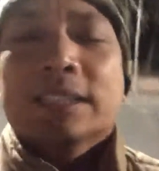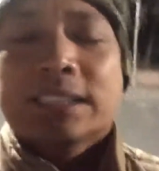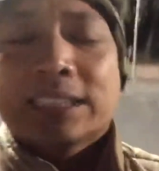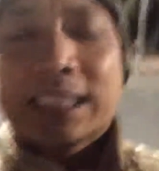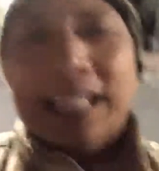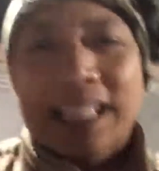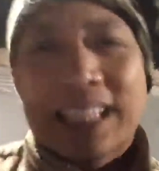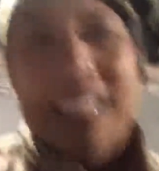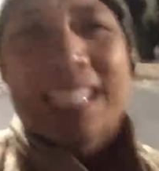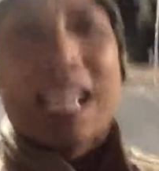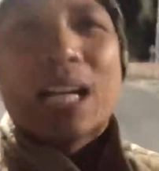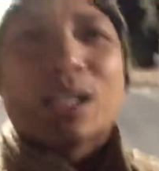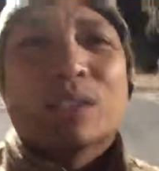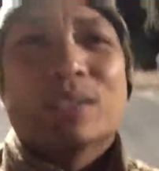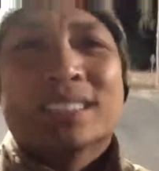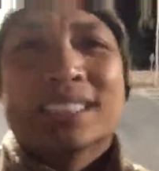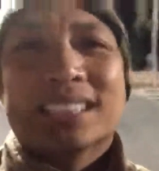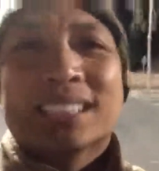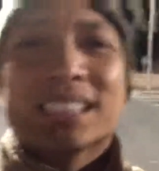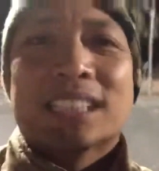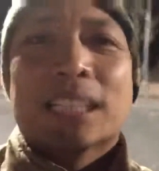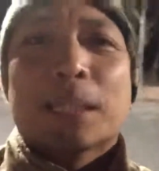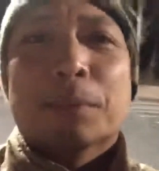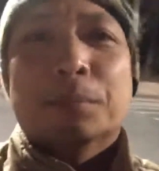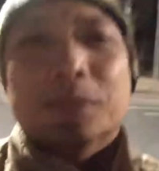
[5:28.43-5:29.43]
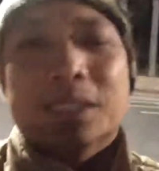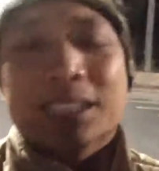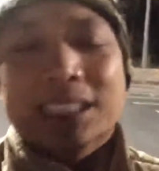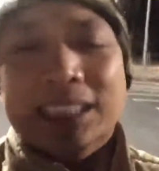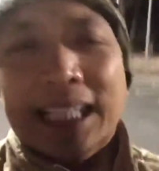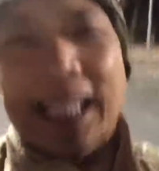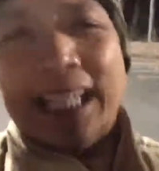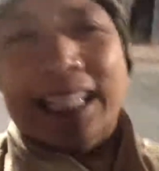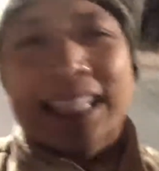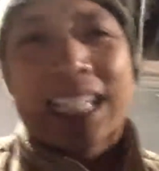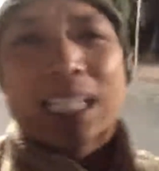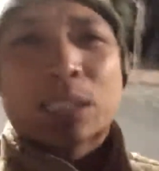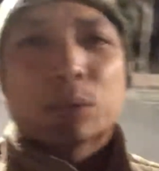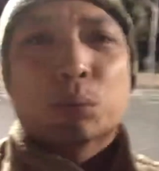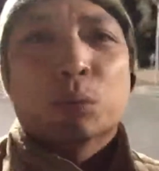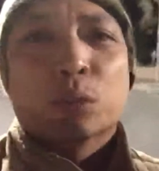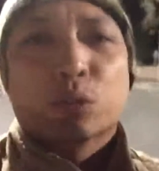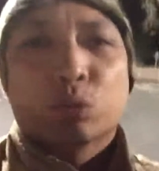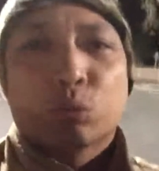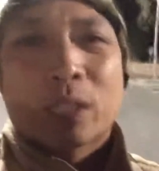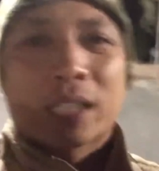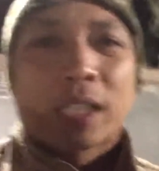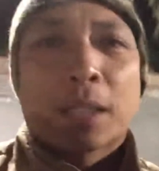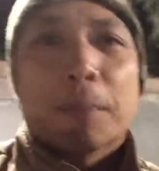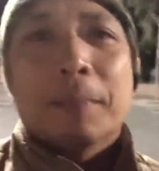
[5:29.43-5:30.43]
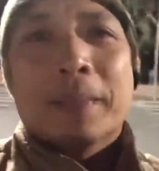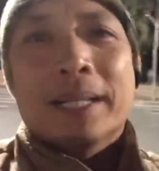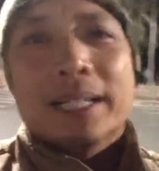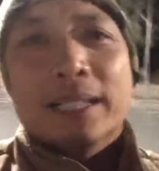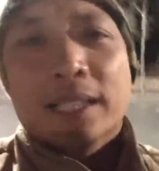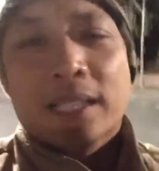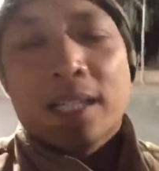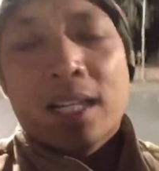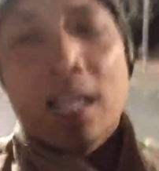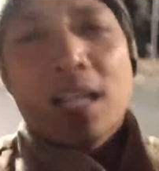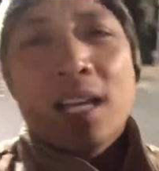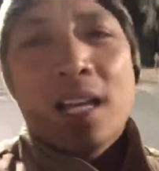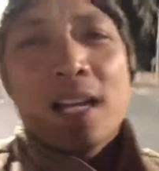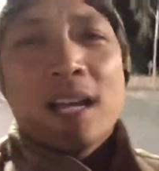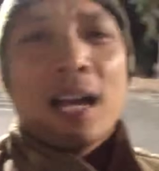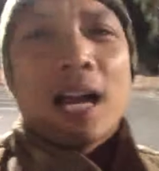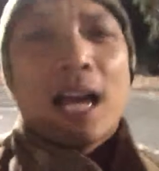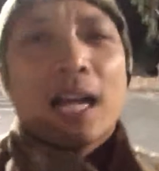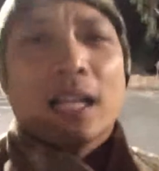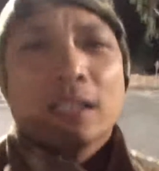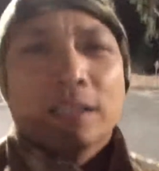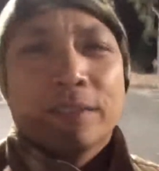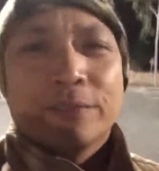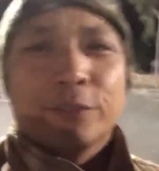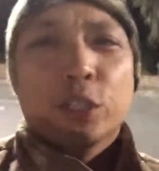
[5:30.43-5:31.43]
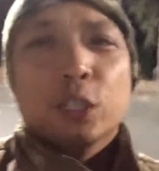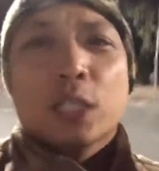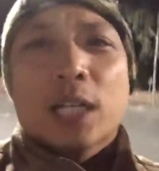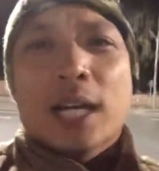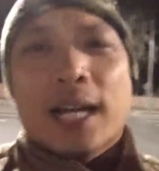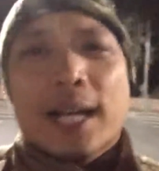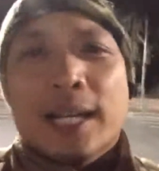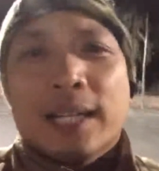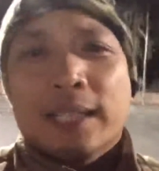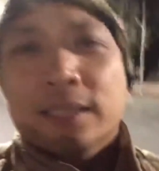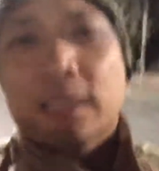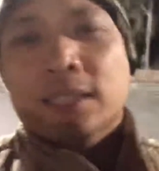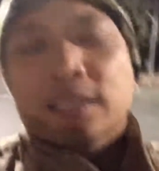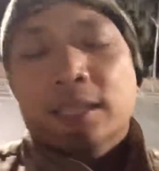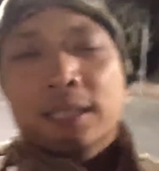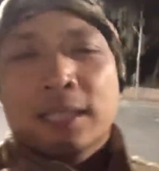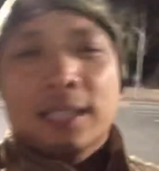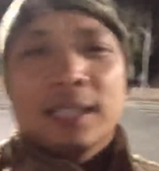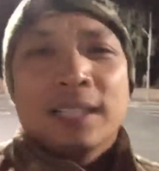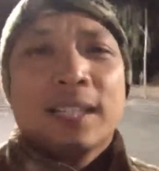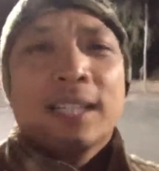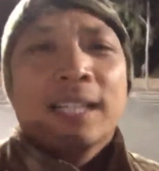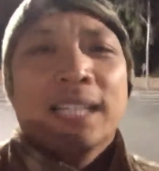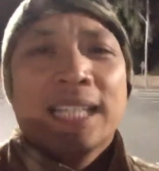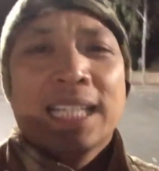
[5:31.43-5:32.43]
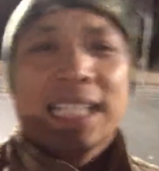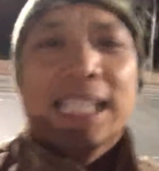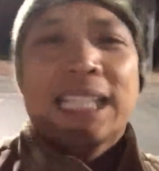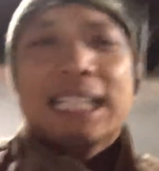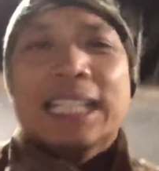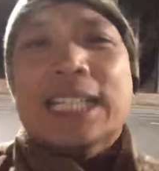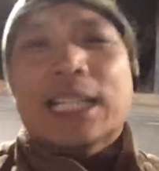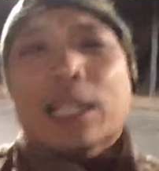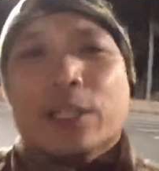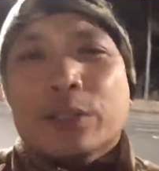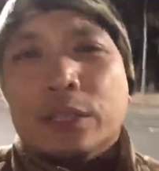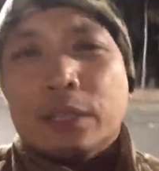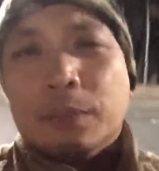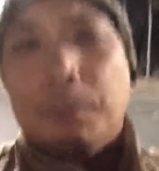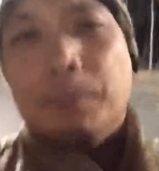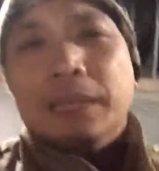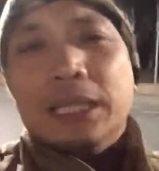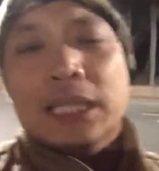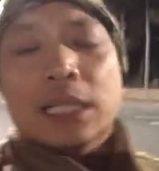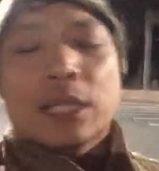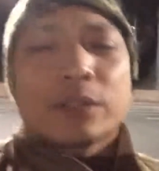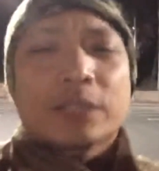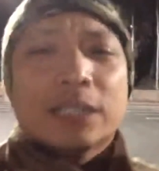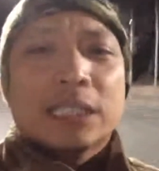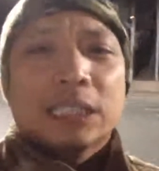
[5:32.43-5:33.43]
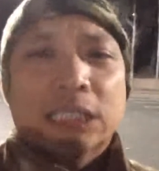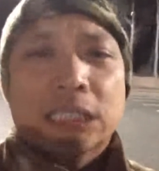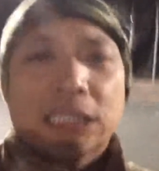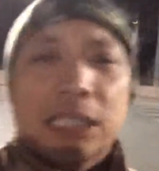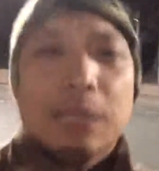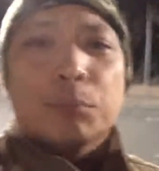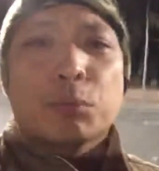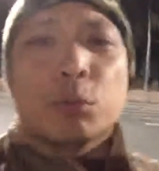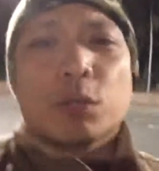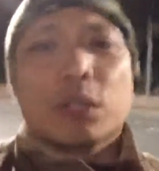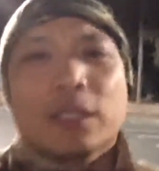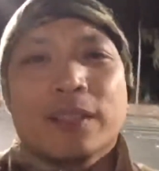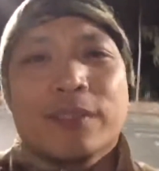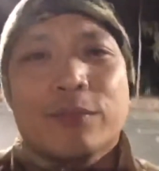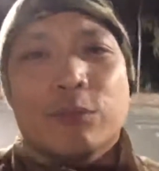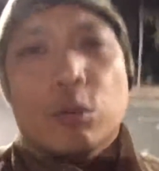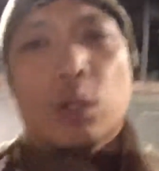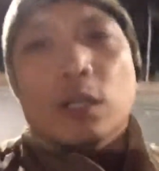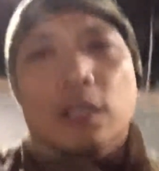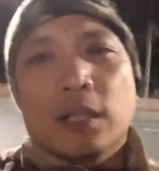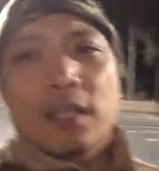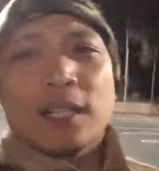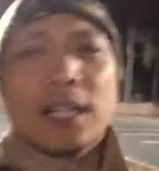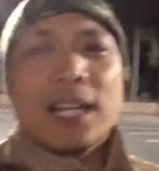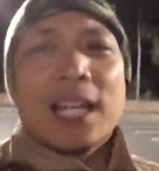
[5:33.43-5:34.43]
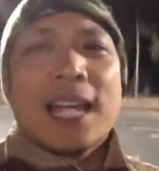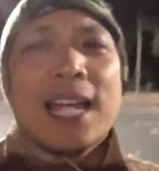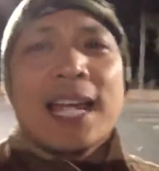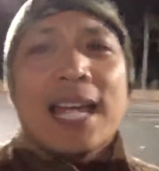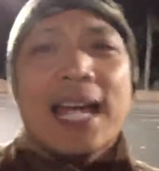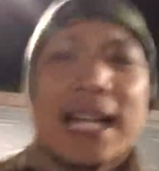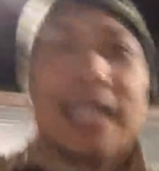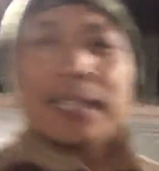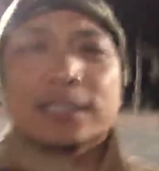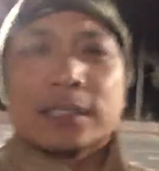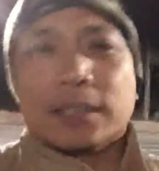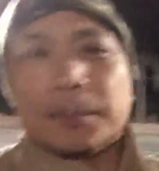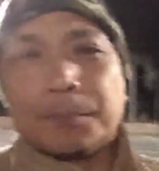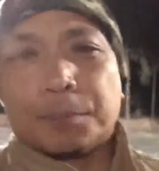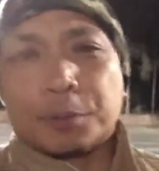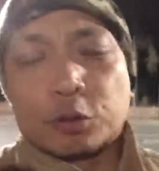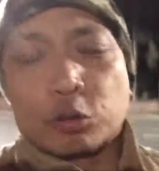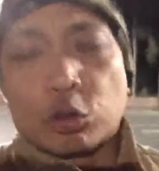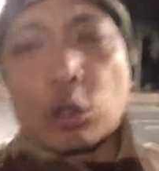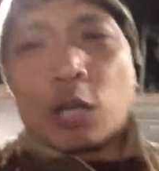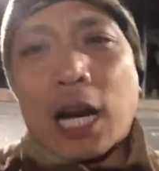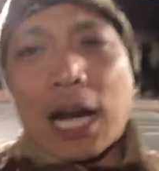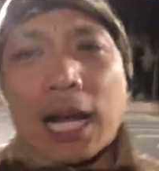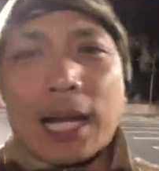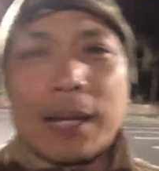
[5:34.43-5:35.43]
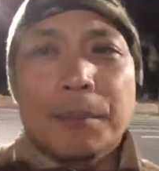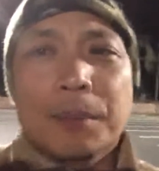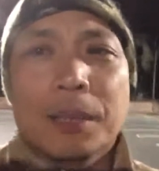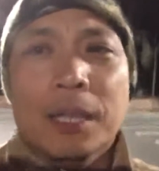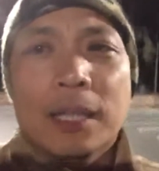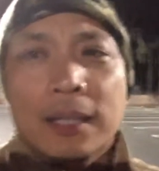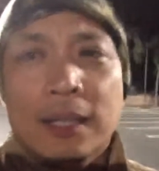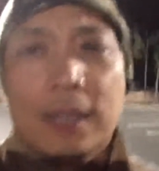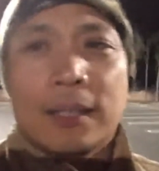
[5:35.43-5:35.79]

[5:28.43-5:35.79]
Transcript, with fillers: 10,000 steps a day, that's what's recommended. I love you guys. Eat healthy, be healthy, sleep well, live well, and subscribe.